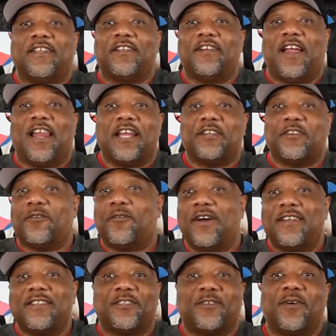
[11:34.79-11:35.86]
You know, I like the
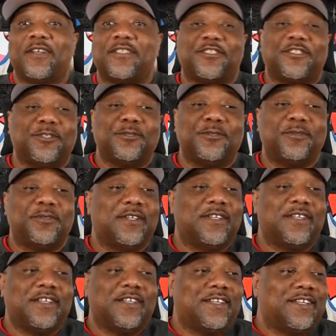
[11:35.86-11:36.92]
Quest, Quest 2,
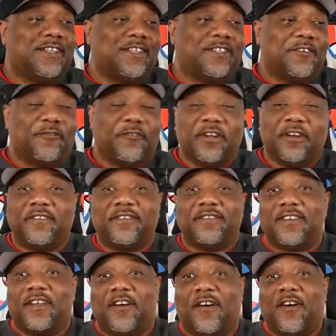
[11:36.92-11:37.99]
the Rift,
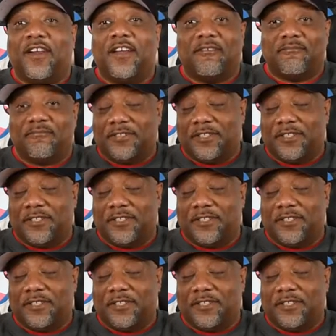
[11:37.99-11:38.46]
all of them.